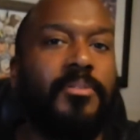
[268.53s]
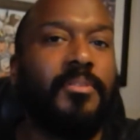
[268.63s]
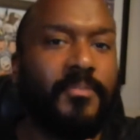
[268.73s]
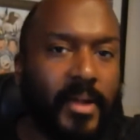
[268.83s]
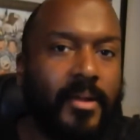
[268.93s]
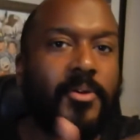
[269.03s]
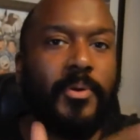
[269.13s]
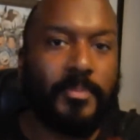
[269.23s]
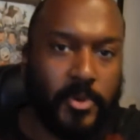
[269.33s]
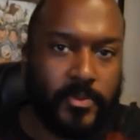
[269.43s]
It's a very
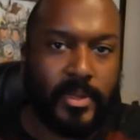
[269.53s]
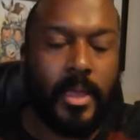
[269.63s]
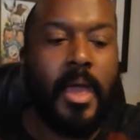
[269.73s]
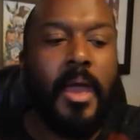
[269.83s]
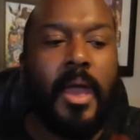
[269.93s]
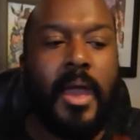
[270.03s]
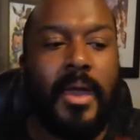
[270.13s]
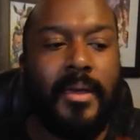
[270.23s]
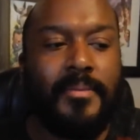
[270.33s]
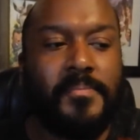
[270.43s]
quick movie,
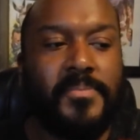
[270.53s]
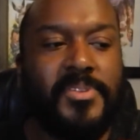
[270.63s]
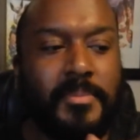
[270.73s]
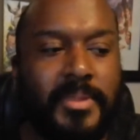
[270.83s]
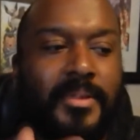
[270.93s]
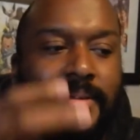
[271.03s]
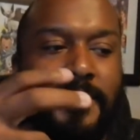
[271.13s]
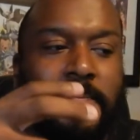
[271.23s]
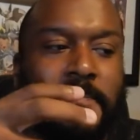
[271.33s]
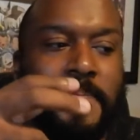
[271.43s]
and
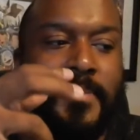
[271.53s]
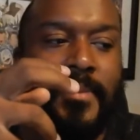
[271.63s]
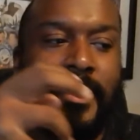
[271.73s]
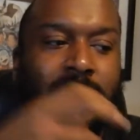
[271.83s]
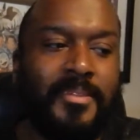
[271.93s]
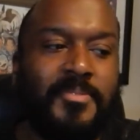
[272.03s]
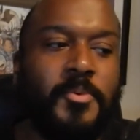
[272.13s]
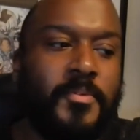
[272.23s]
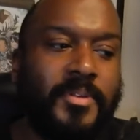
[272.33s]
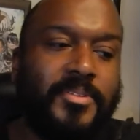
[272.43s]
something in this
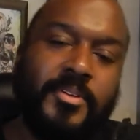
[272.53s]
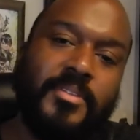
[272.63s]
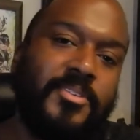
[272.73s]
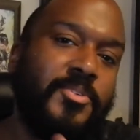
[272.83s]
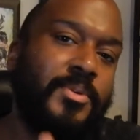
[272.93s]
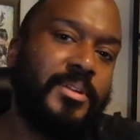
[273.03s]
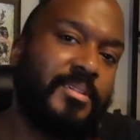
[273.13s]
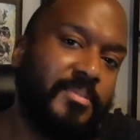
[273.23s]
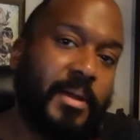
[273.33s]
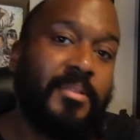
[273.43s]
movie too that you wouldn't
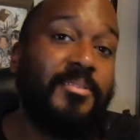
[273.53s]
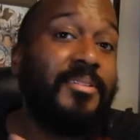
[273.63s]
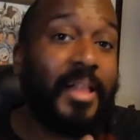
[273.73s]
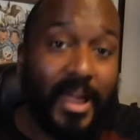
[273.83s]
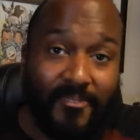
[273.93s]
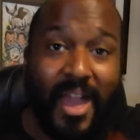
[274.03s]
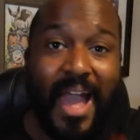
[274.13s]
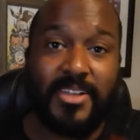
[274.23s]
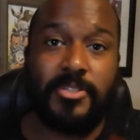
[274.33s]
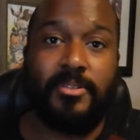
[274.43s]
expect. There's a lot of
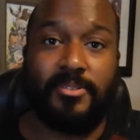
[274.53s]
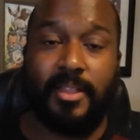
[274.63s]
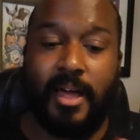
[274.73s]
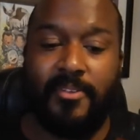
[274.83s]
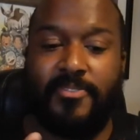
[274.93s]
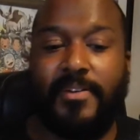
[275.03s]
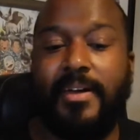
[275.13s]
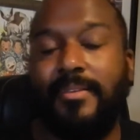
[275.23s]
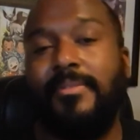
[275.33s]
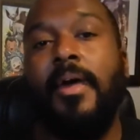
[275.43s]
action. There's a lot of
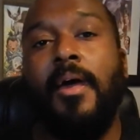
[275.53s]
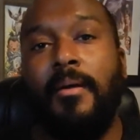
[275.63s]
fights.